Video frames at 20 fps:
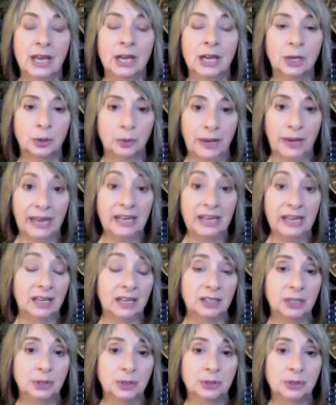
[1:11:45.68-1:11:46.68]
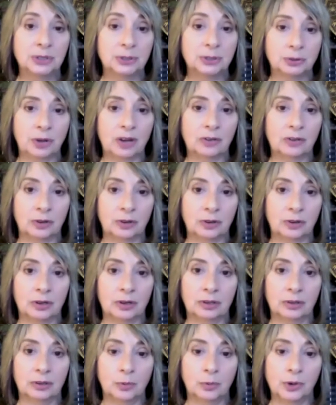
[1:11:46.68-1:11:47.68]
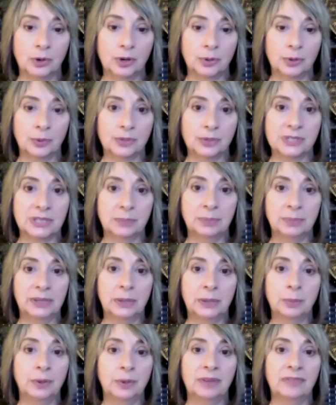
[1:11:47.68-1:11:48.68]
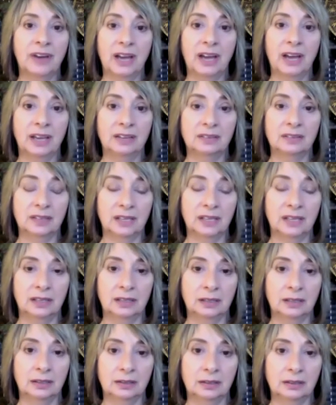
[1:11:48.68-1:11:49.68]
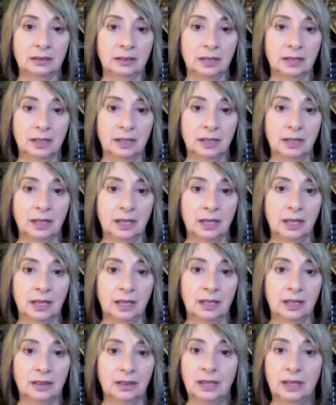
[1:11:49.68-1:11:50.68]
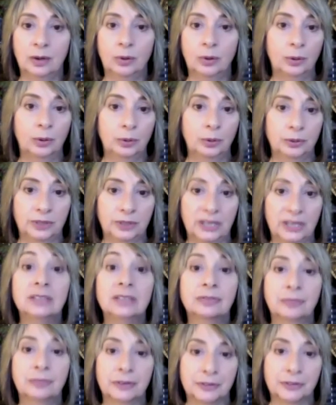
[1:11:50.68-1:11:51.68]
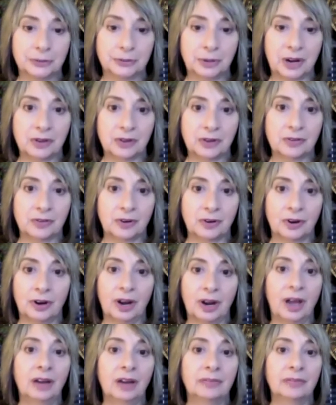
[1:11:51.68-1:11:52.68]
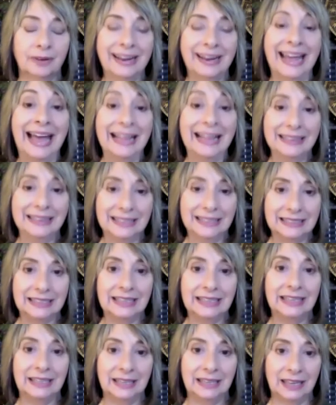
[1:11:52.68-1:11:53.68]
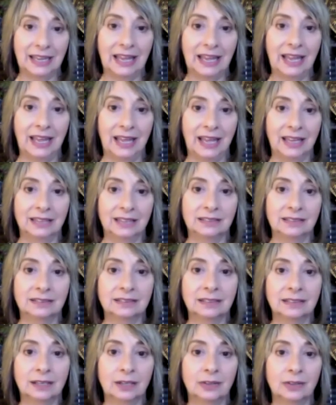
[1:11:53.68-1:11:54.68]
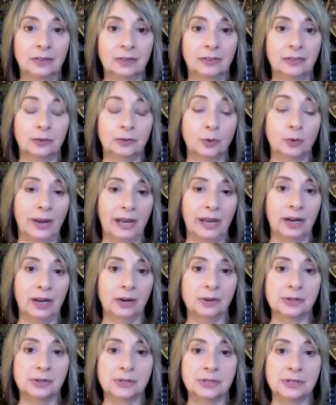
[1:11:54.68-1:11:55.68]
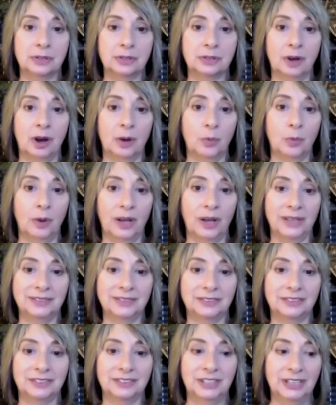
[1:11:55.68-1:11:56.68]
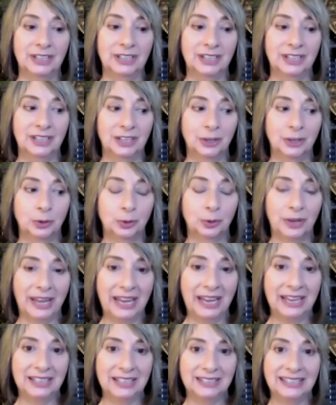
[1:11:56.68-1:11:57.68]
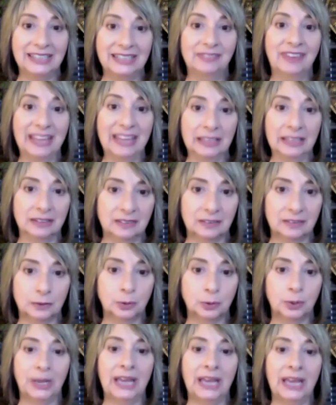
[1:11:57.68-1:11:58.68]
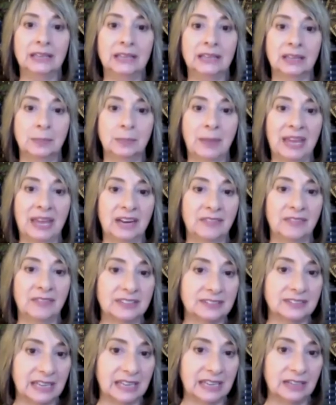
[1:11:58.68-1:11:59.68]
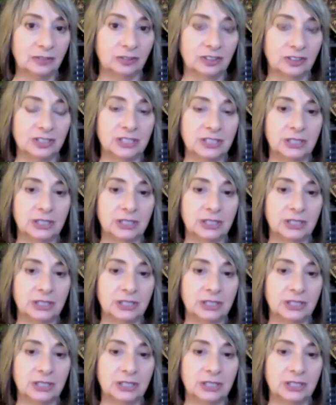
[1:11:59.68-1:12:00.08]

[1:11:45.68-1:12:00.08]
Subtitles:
Creating a new structure. We're simply revising the old infrastructure of reality, and squares are what create events, create the manifestation. So